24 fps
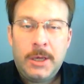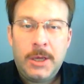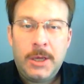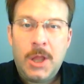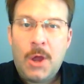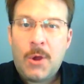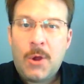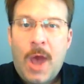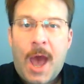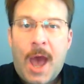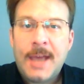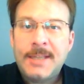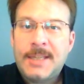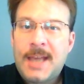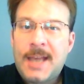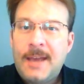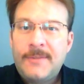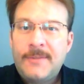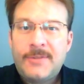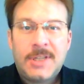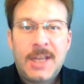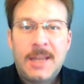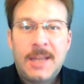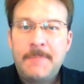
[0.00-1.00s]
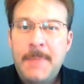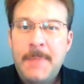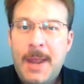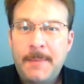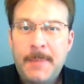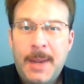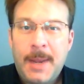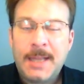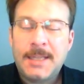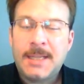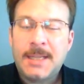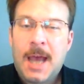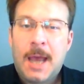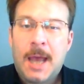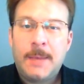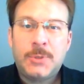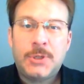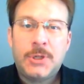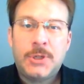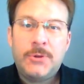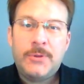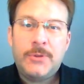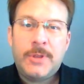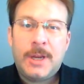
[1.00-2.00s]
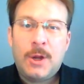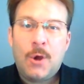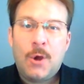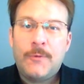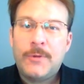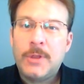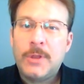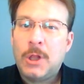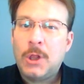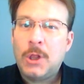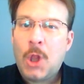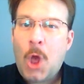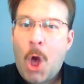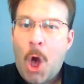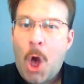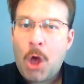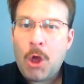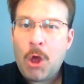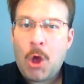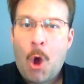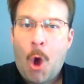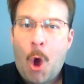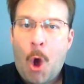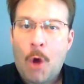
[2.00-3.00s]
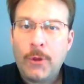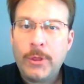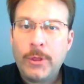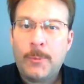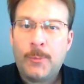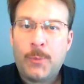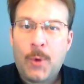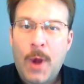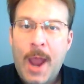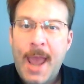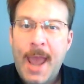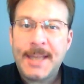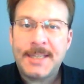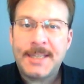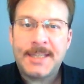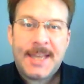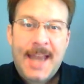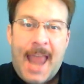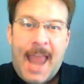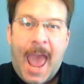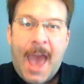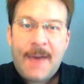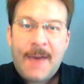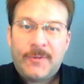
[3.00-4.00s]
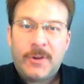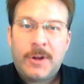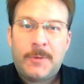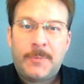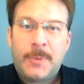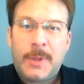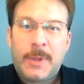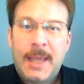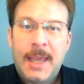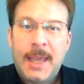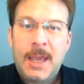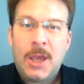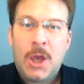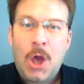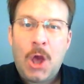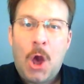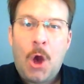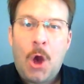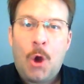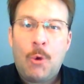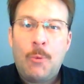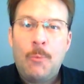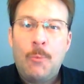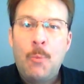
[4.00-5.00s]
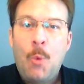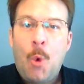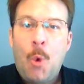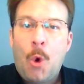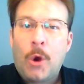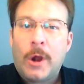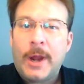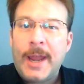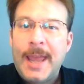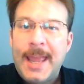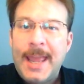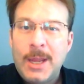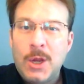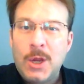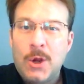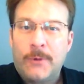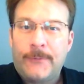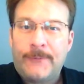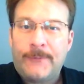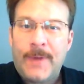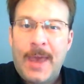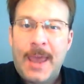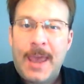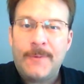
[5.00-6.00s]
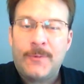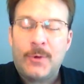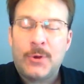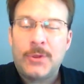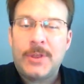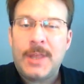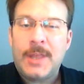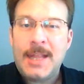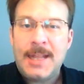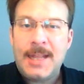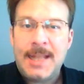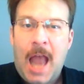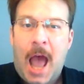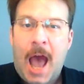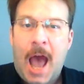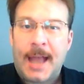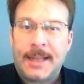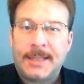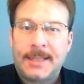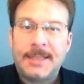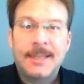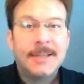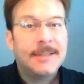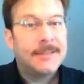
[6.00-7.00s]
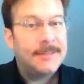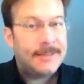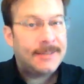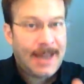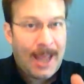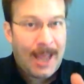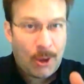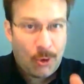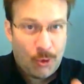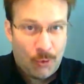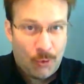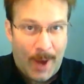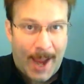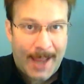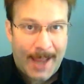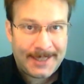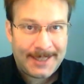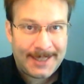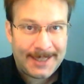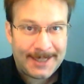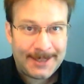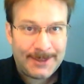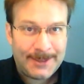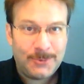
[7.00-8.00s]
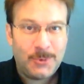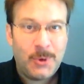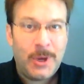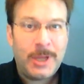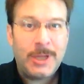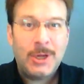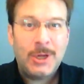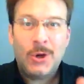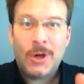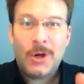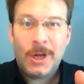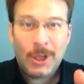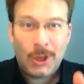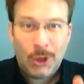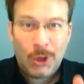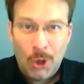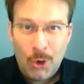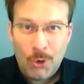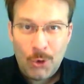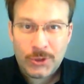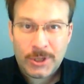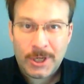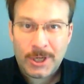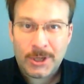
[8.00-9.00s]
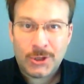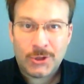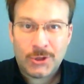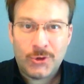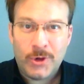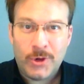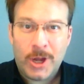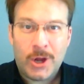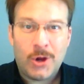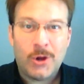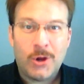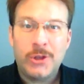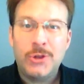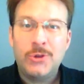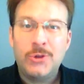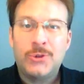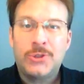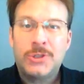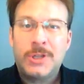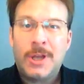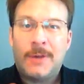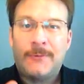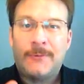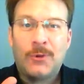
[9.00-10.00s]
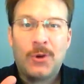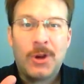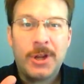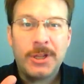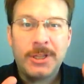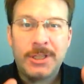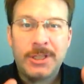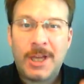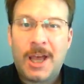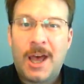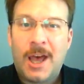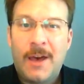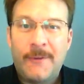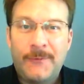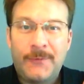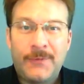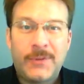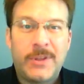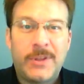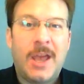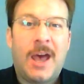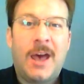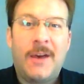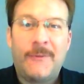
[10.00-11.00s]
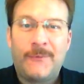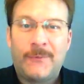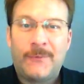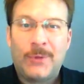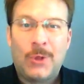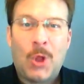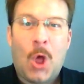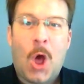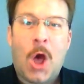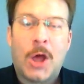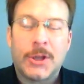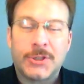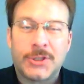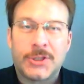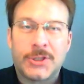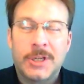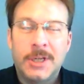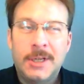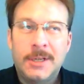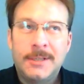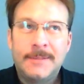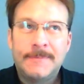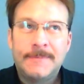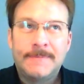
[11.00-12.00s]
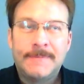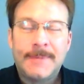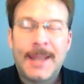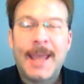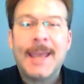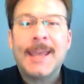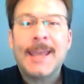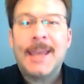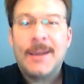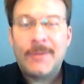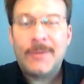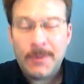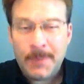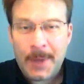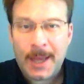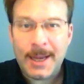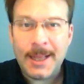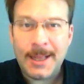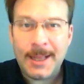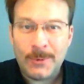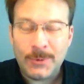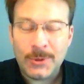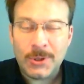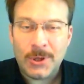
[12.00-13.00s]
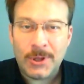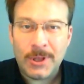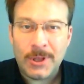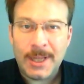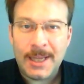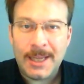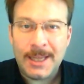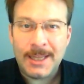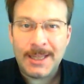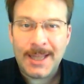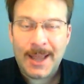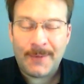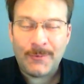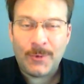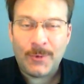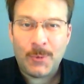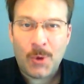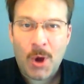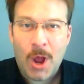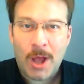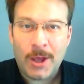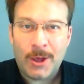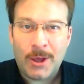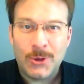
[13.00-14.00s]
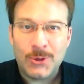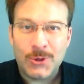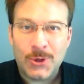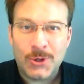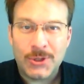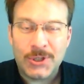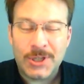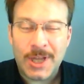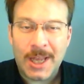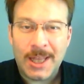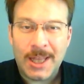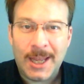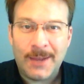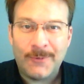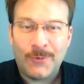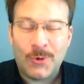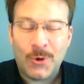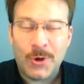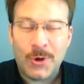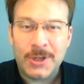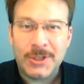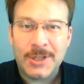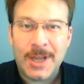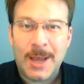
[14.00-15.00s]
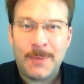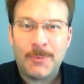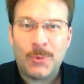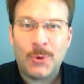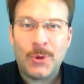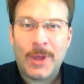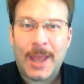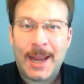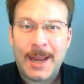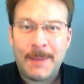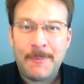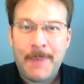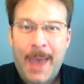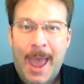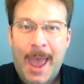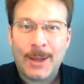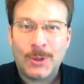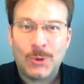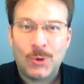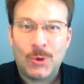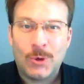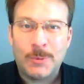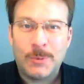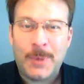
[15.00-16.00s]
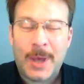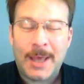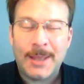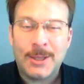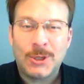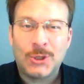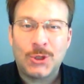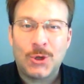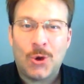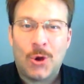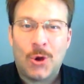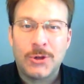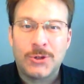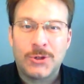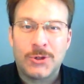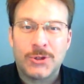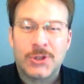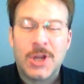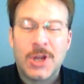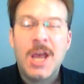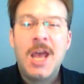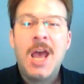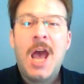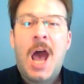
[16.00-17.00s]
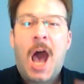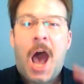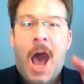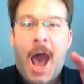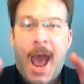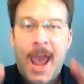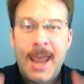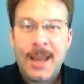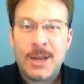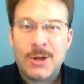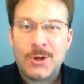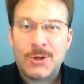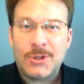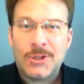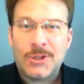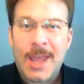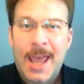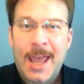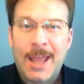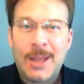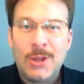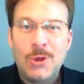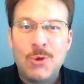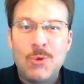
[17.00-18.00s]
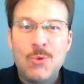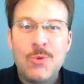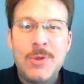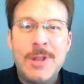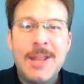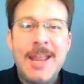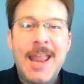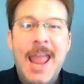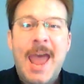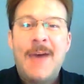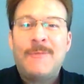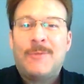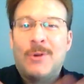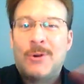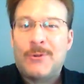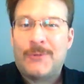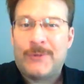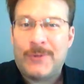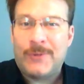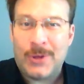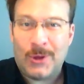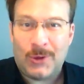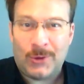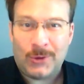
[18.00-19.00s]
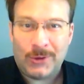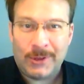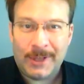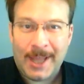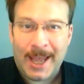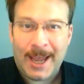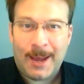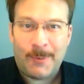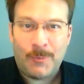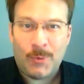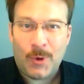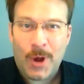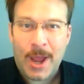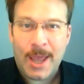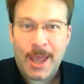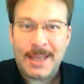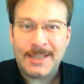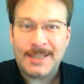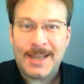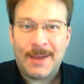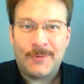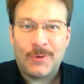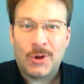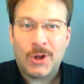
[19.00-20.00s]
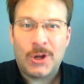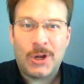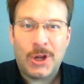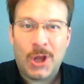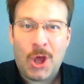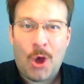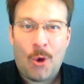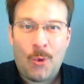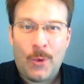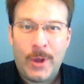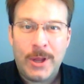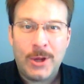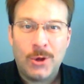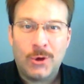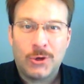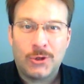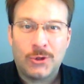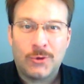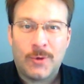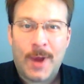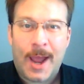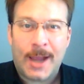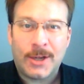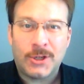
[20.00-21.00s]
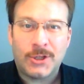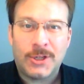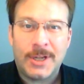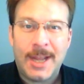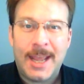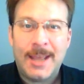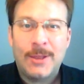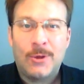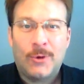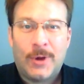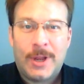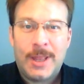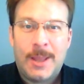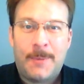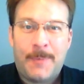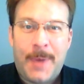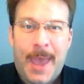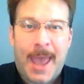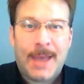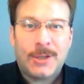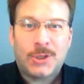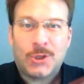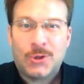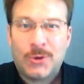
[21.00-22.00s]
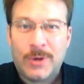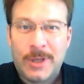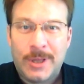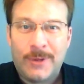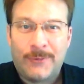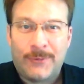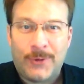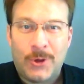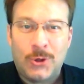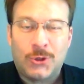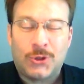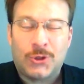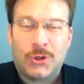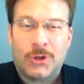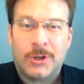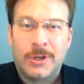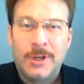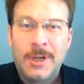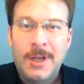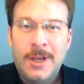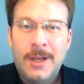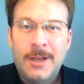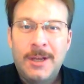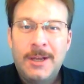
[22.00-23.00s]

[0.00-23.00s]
You know, guys, I've said many, many times to you that over the long haul, the breaks inevitably go more in your favor than not. Now, granted, when you're in a losing streak or you suffer a tough, tough loss, like everybody that was on the Denver Broncos on Sunday, for example, getting backdoored by the Chargers, I understand you never feel like a break is ever going to go in your direction, either in the past or in the future.